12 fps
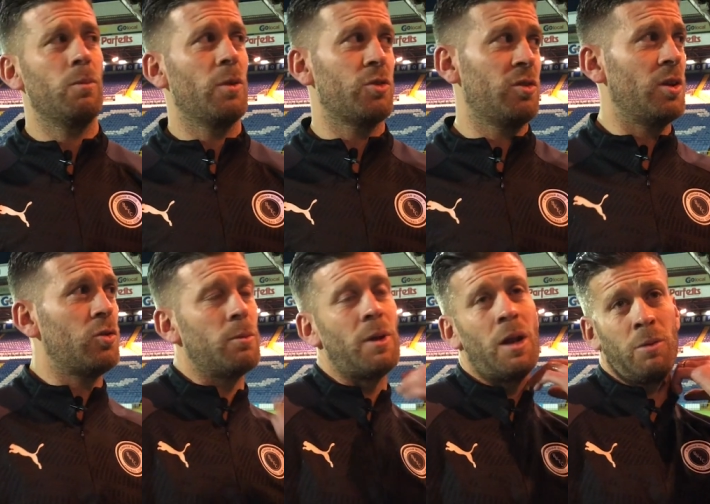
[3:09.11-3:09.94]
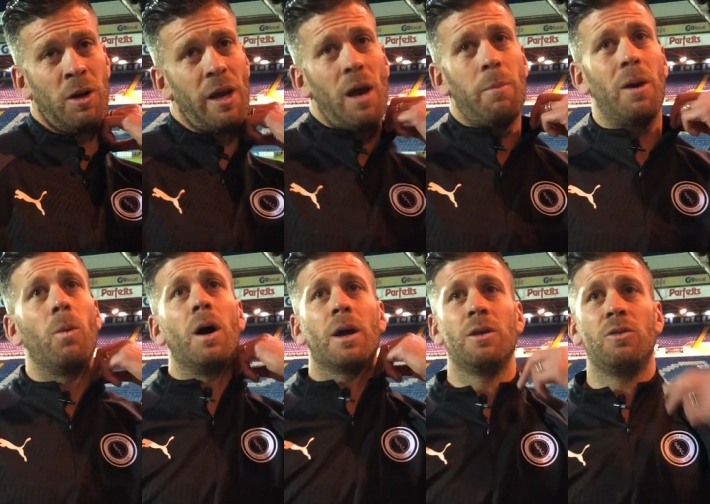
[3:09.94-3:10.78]
I've just said to him, then I'm going to get a bit of
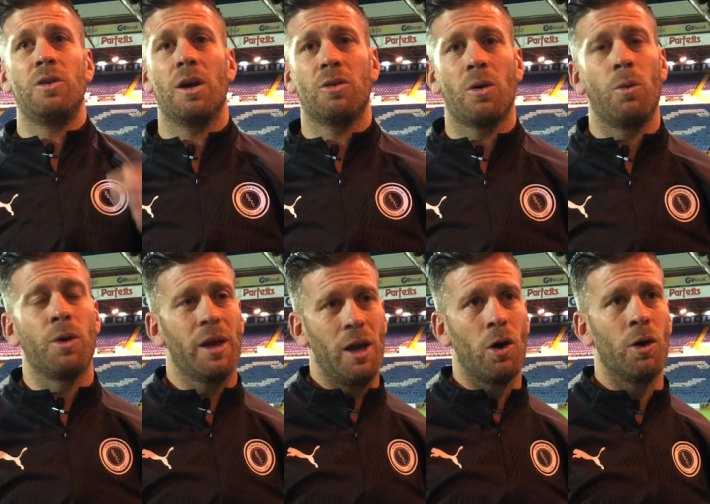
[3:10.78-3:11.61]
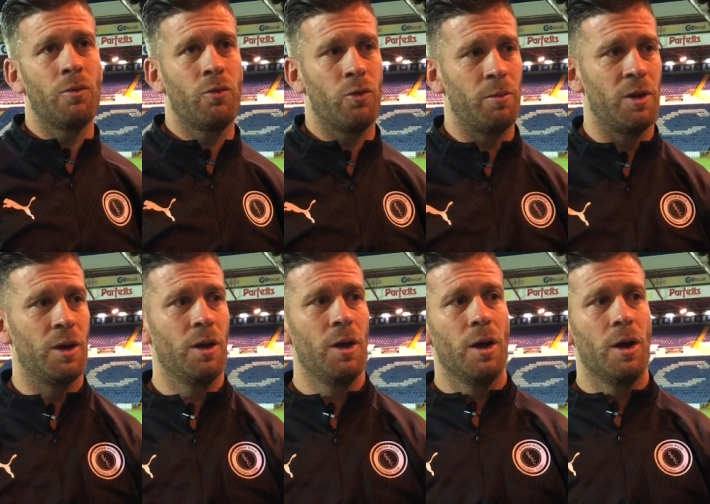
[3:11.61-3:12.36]
work into you because I want to kick on from the